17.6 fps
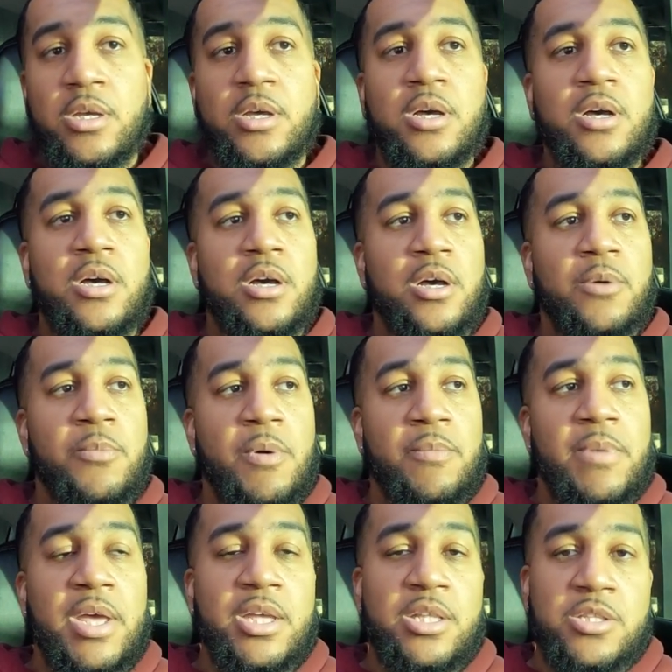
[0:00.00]
I
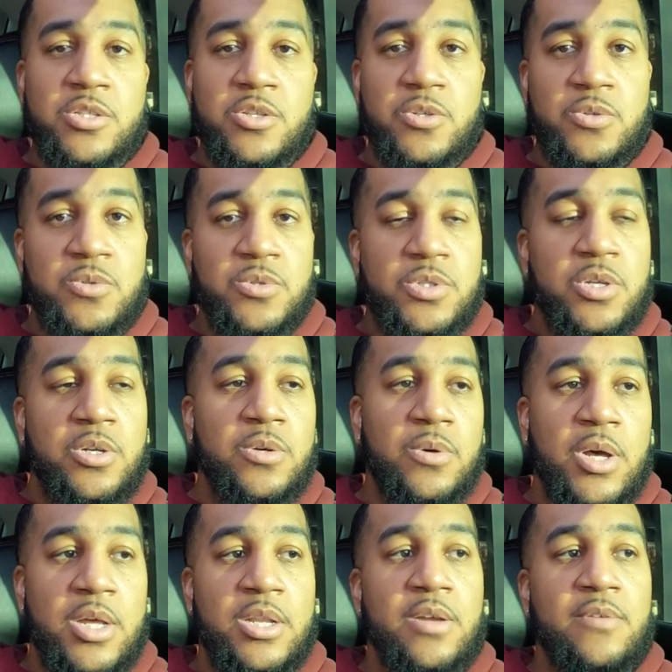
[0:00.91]
made 2, so
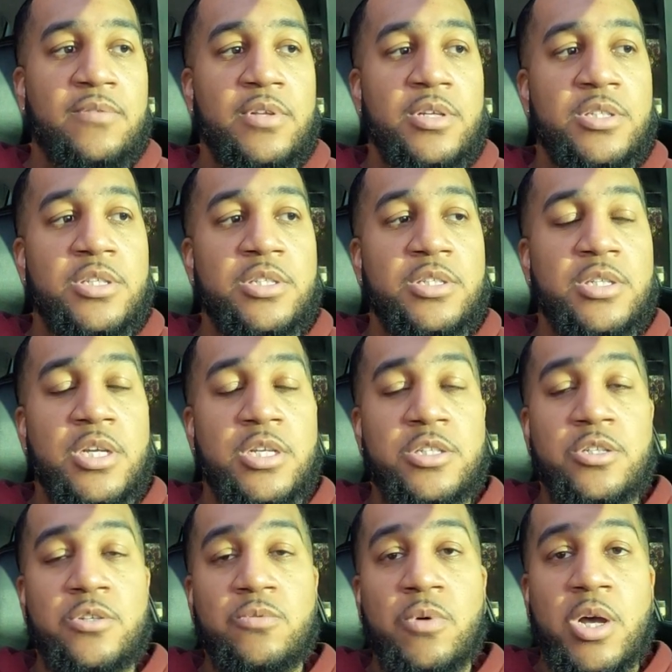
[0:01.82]
I definitely
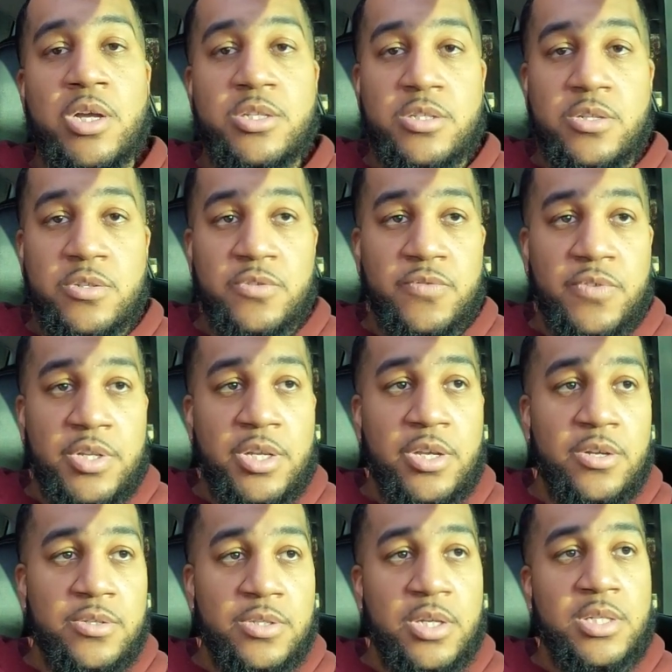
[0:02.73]
suggest you watch those
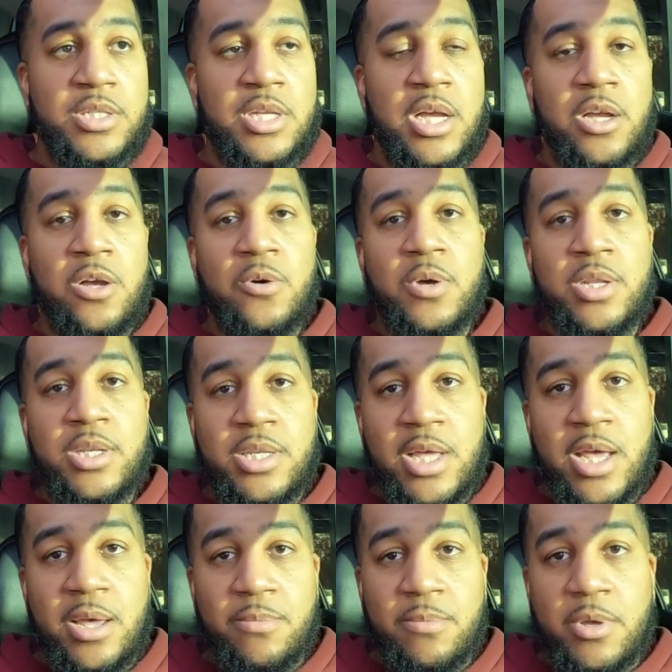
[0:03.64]
videos, because I go in
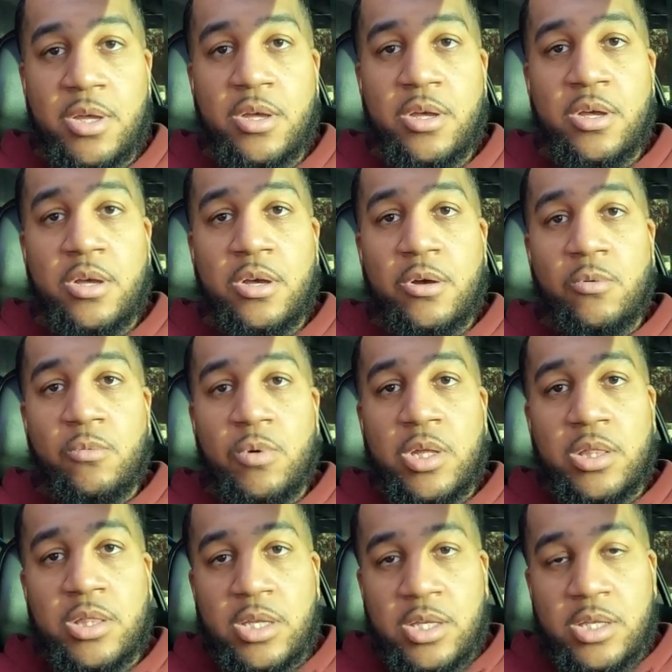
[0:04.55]
depth
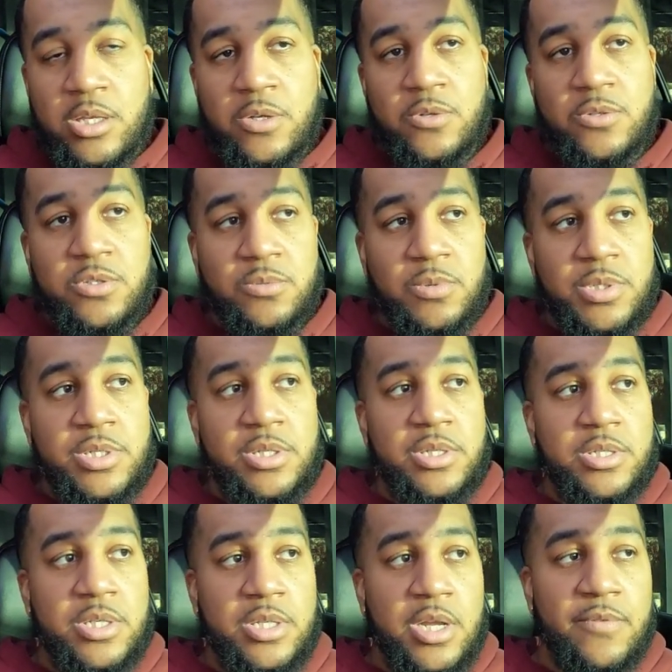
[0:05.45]
with the kill
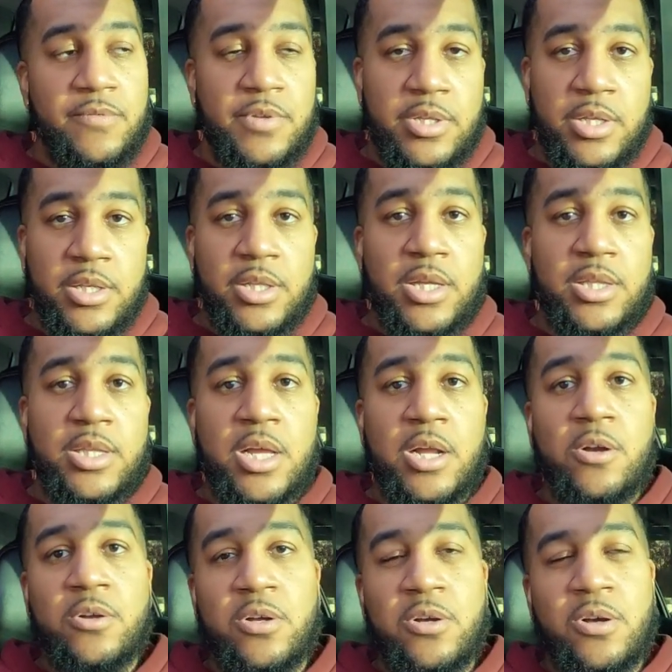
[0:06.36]
switches and everything like that.
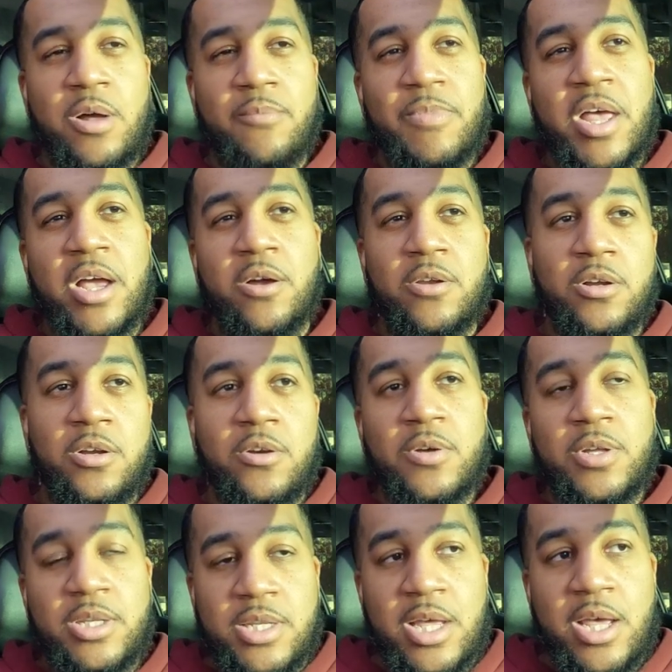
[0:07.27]
I'm not gonna go
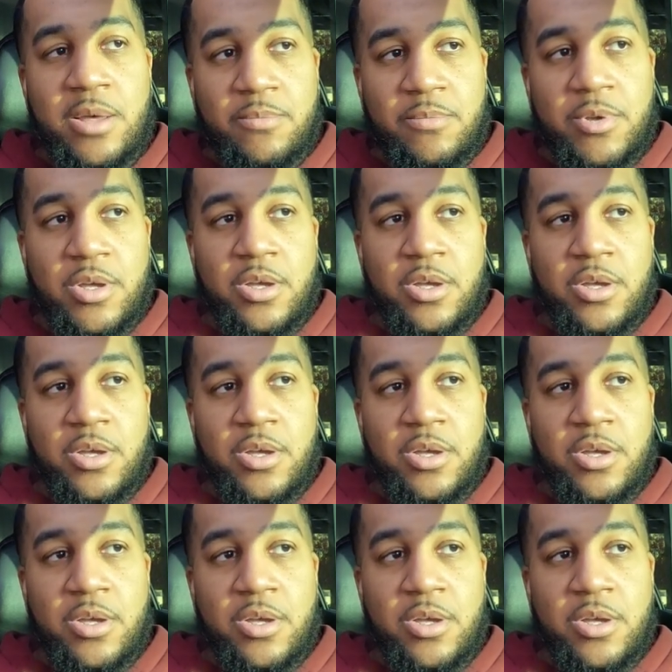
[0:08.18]
in depth